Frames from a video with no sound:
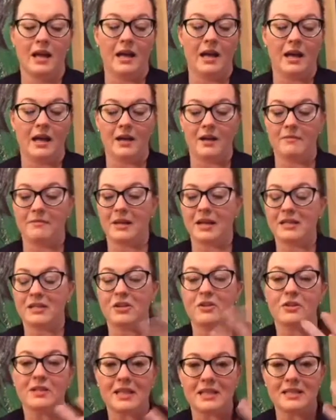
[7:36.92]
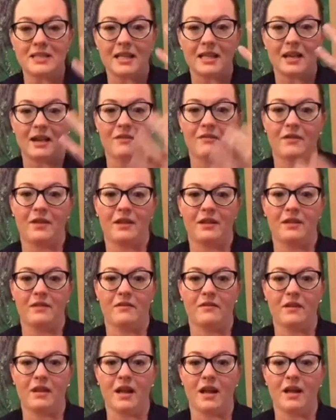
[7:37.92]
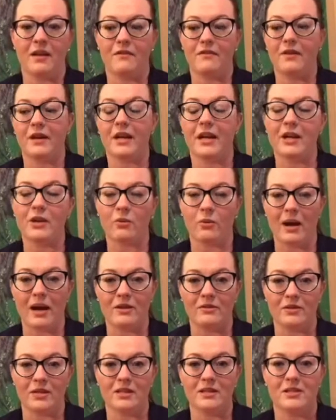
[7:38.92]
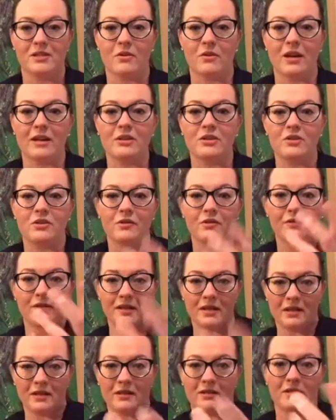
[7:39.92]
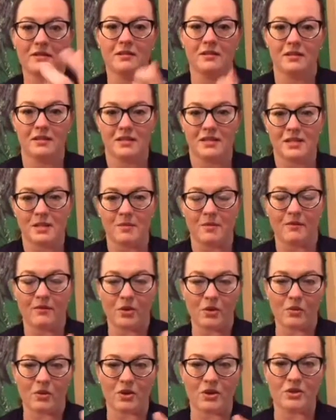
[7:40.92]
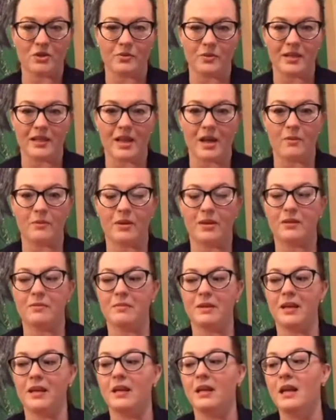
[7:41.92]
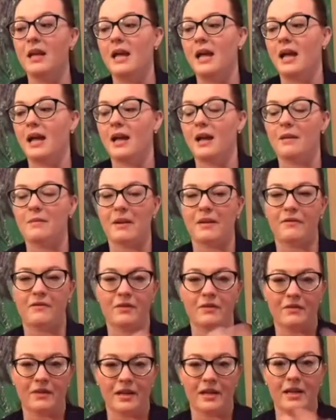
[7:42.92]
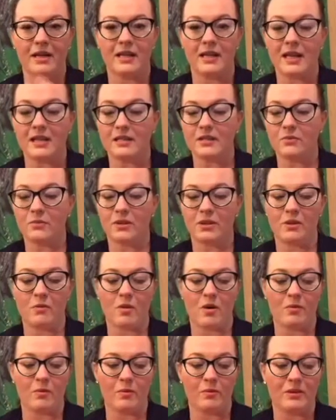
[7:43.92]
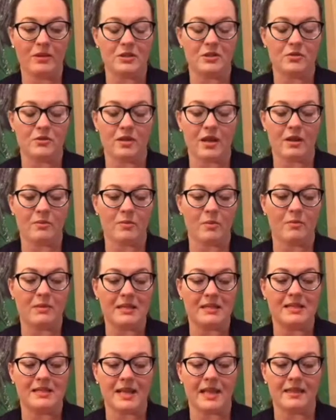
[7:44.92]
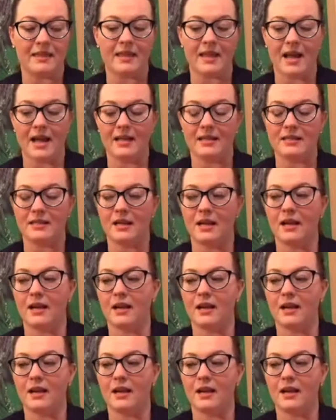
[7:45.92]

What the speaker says: As soon as I said that, I felt very grounded. So I do feel some of you are doing that with me. I feel very connected with you all when we do that, when we set that